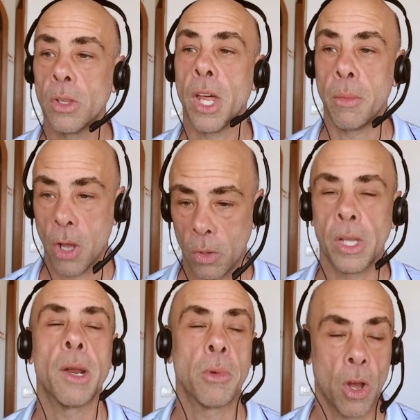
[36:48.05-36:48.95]
Let them go. Let
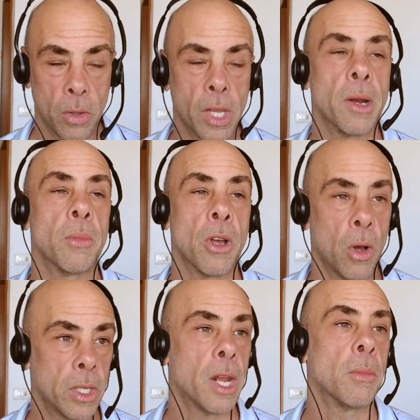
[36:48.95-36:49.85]
them go. Let them go.
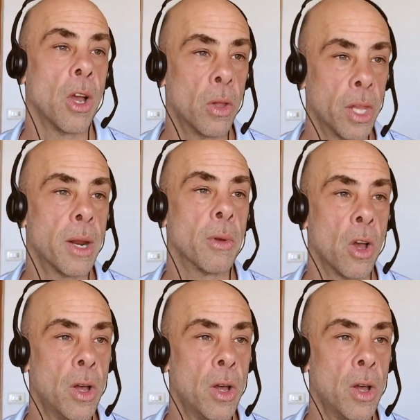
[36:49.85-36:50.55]
Let them go. Let them go.